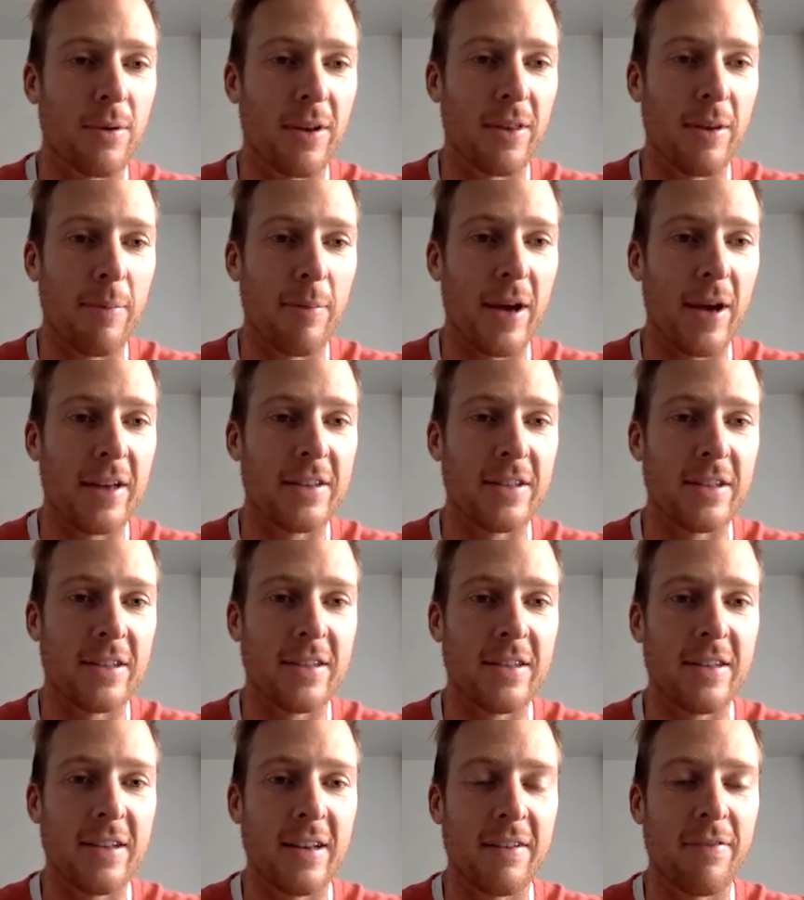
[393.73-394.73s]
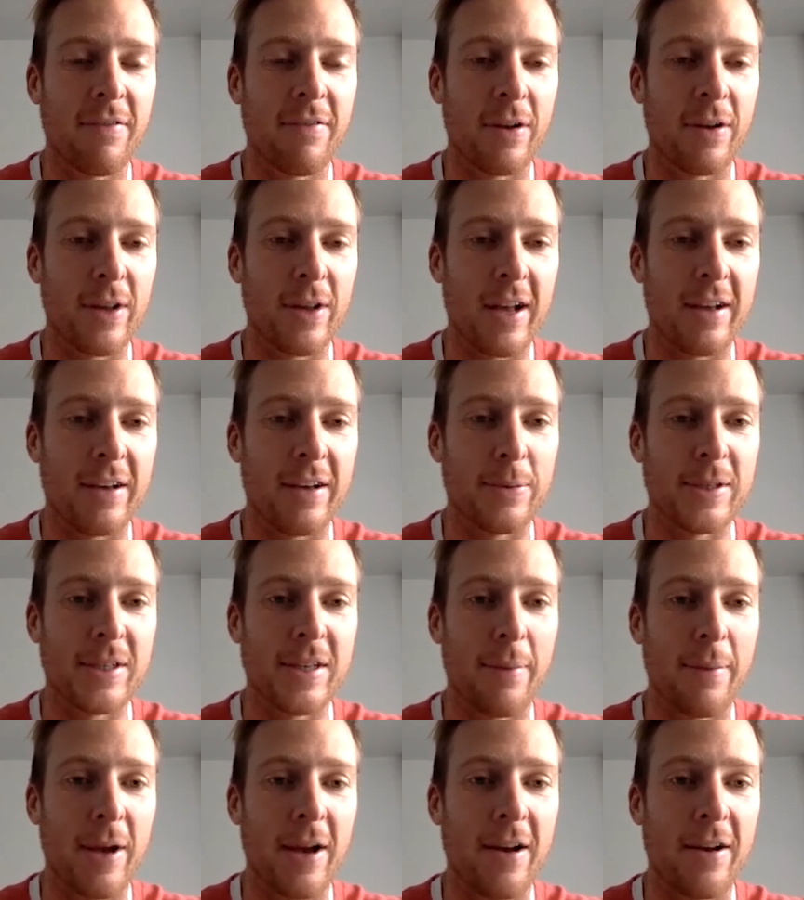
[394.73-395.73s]
the bat, it felt like it was
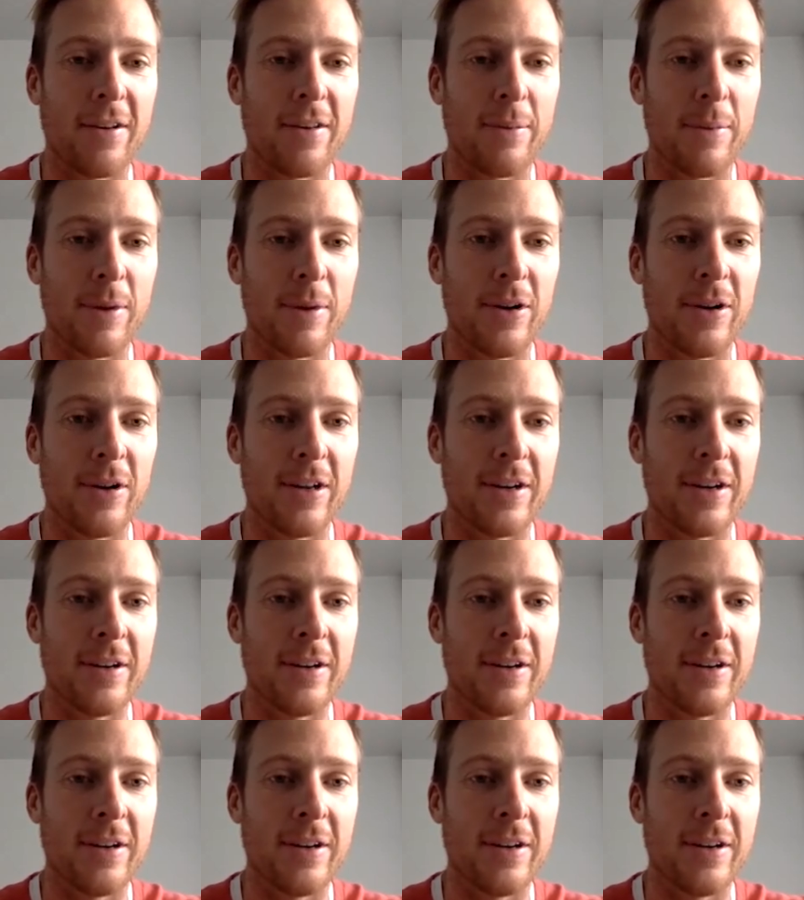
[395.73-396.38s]
coming out of the middle, and